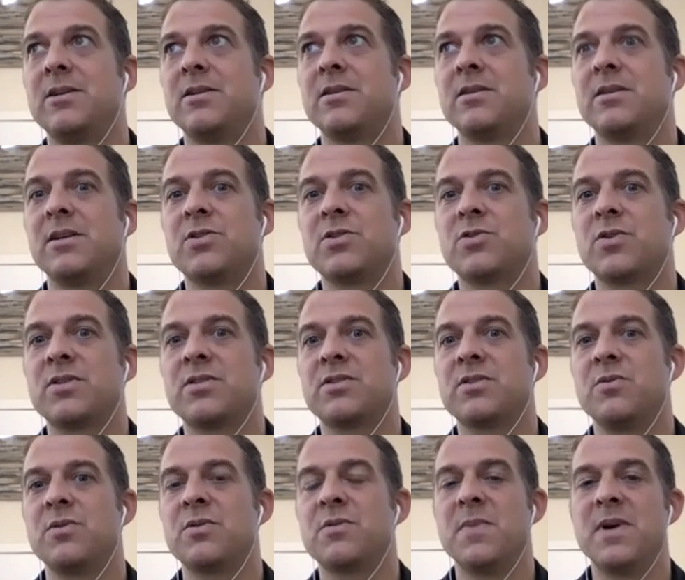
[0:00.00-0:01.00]
I trust
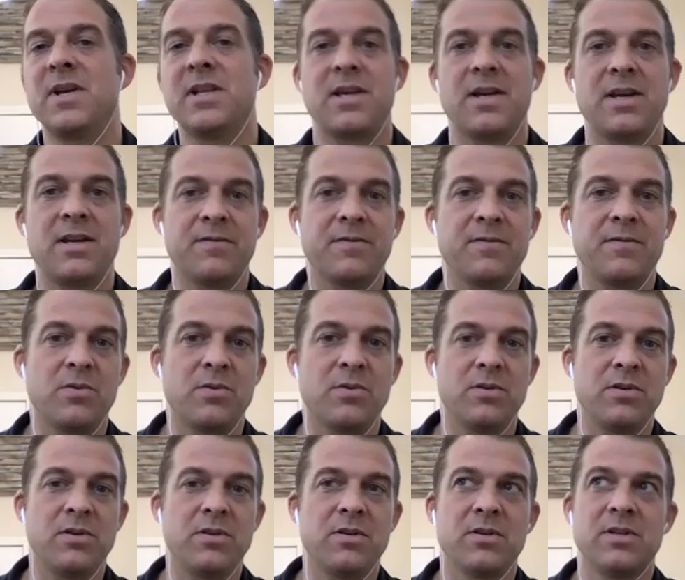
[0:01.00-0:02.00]
you with my life,
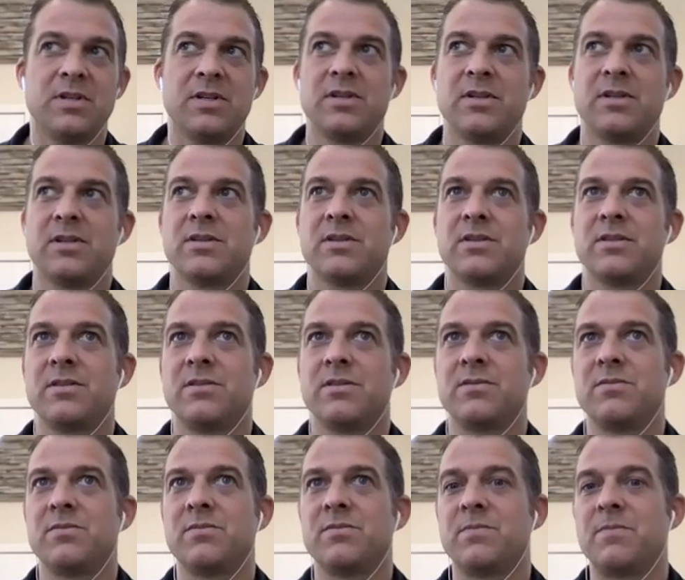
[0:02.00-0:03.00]
or,
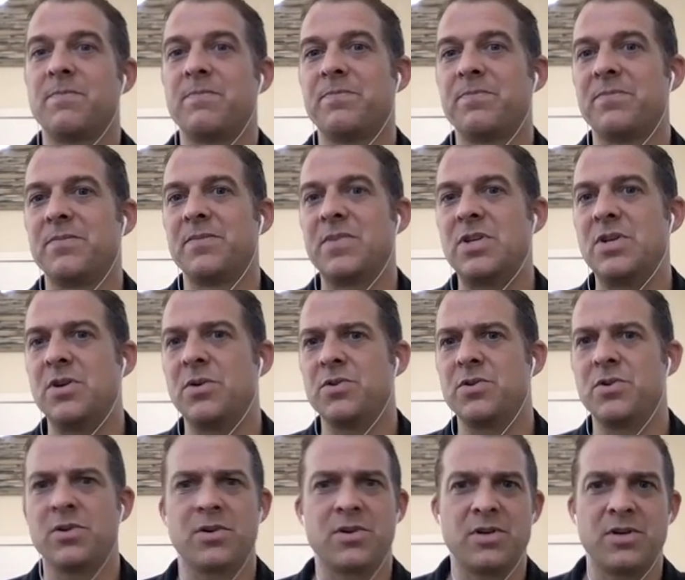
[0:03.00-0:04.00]

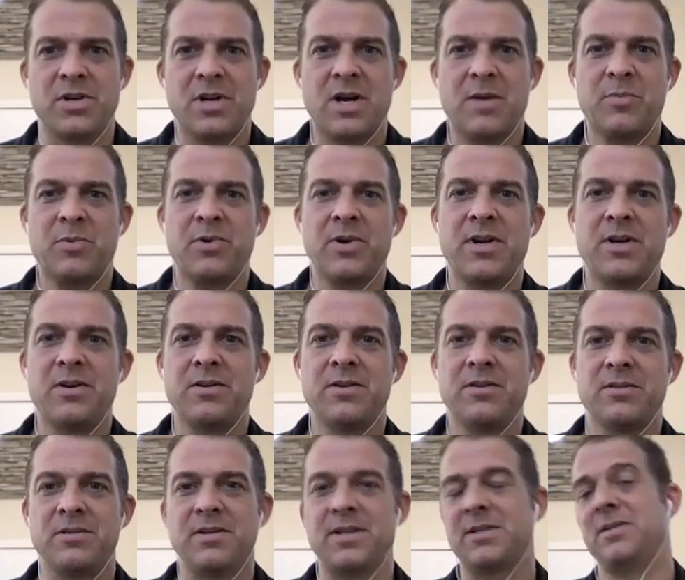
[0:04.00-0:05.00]
you're a good operator.
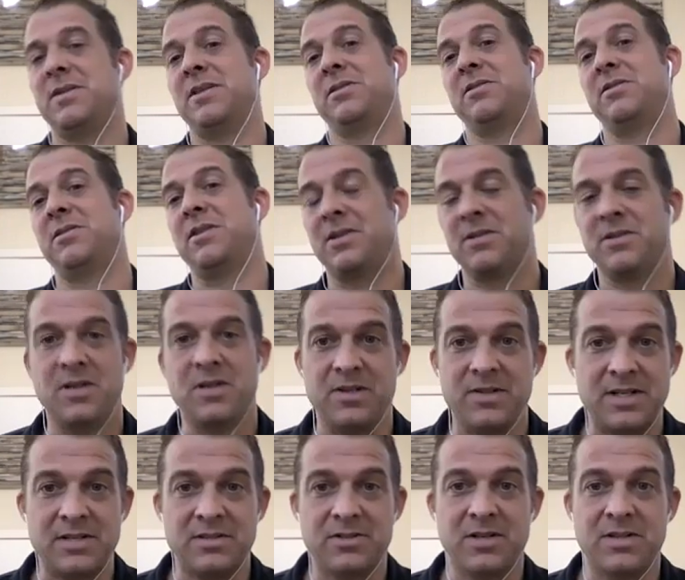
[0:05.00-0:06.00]
Like, that's like, oh,
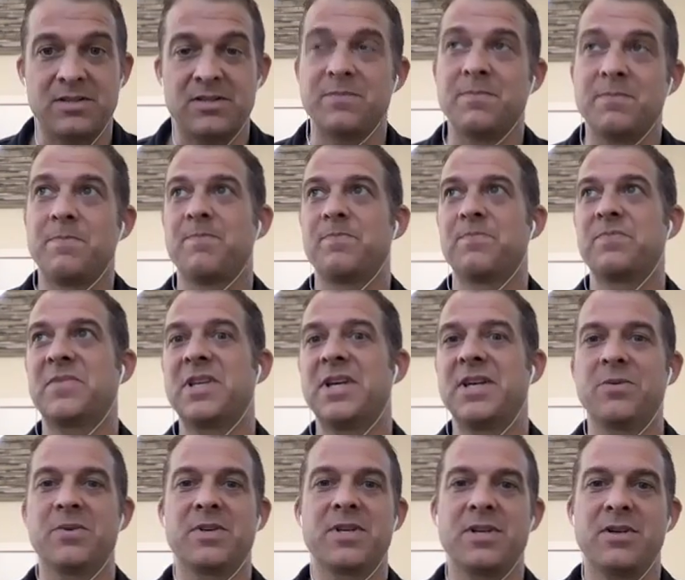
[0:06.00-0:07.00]
that's awesome. I
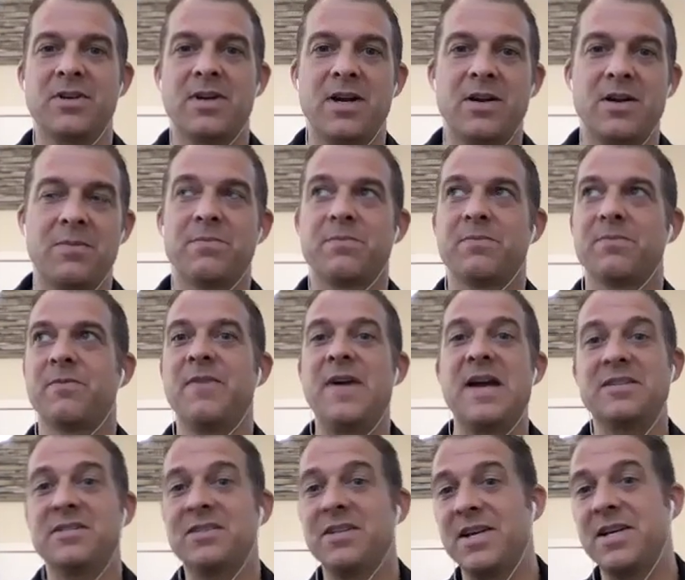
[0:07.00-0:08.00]
don't care how
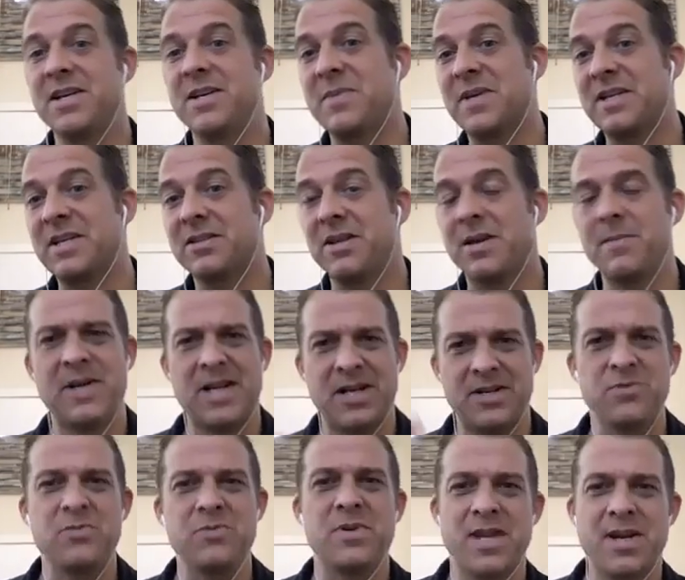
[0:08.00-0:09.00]
fast I am at something. I mean, I
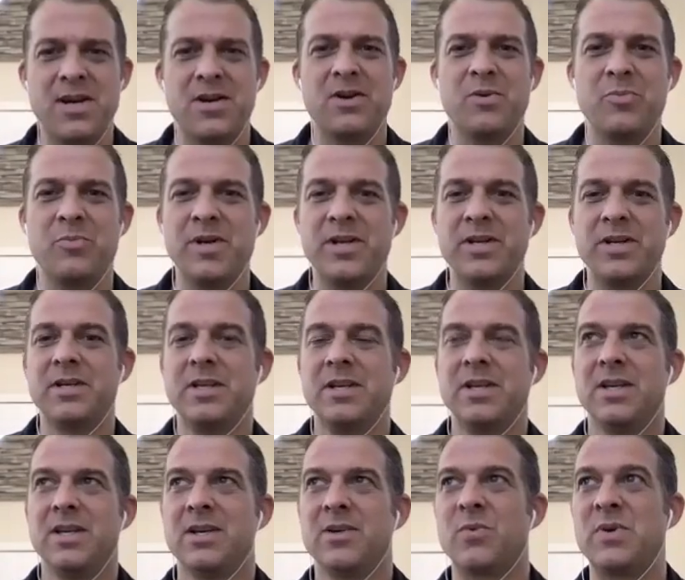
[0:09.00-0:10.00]
do care, but
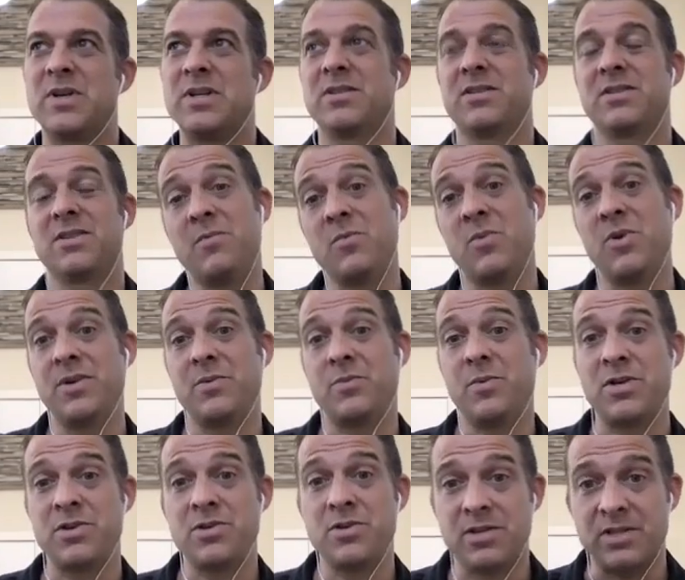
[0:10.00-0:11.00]

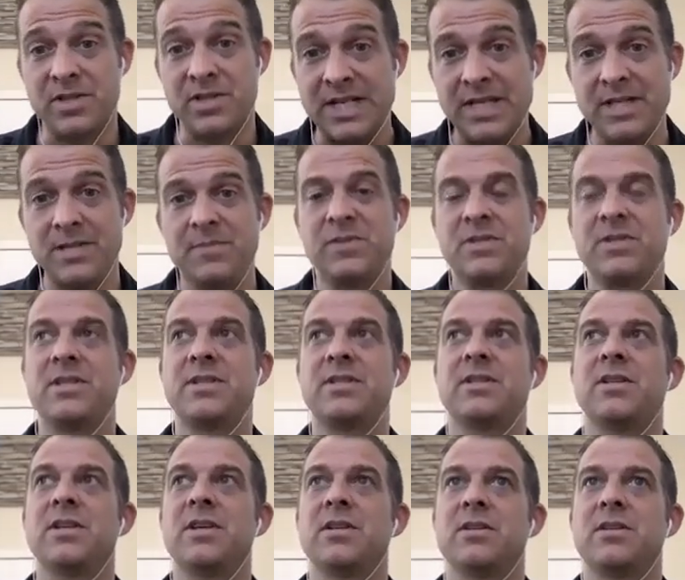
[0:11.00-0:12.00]
when your team says
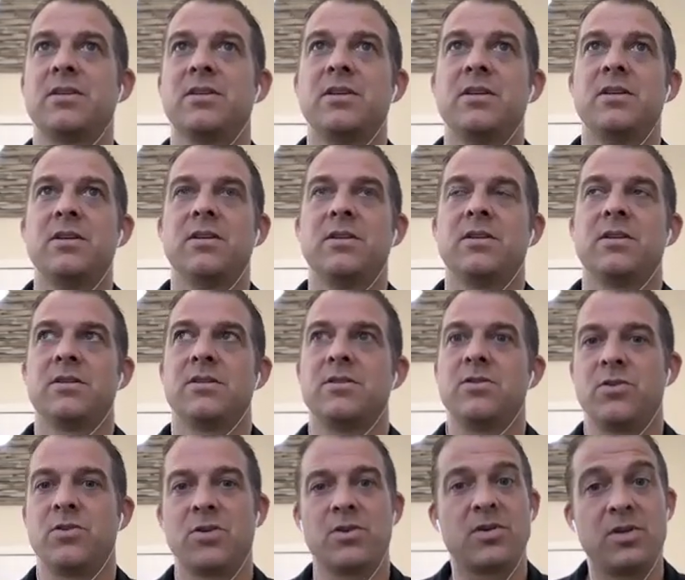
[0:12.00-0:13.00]
that
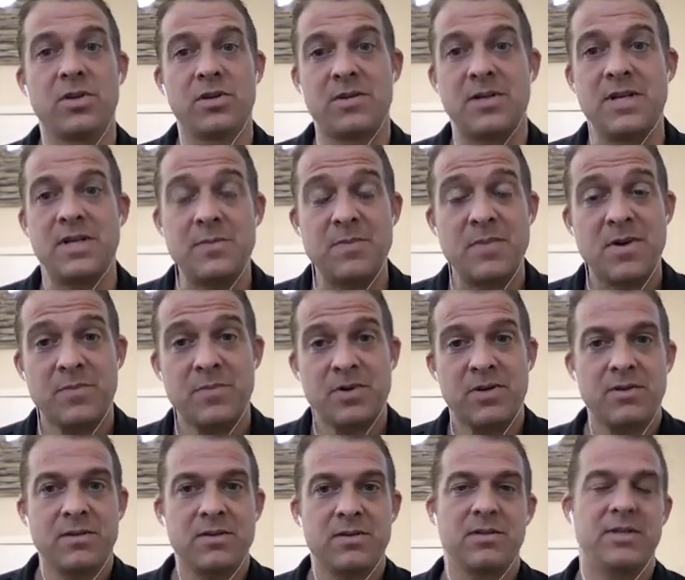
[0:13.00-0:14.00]
you're a good team
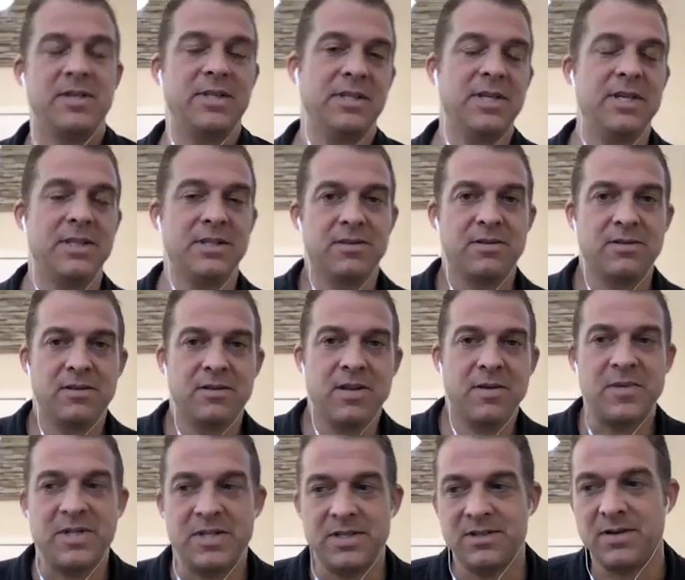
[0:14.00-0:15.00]
member, like that
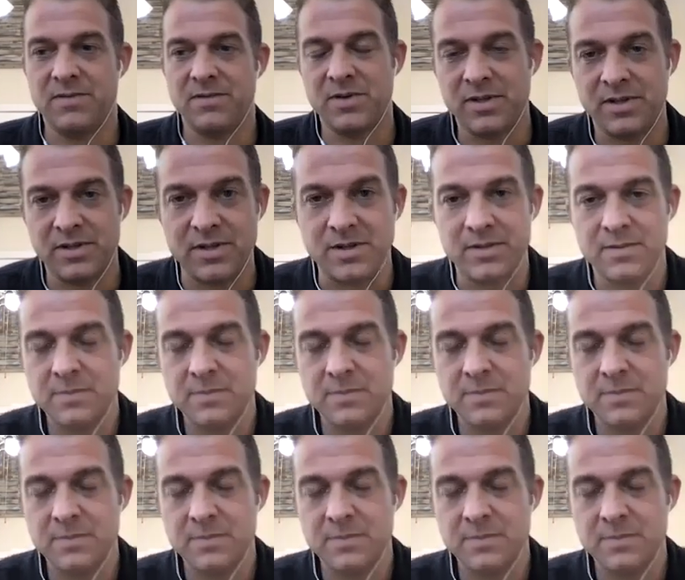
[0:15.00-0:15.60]
means everything.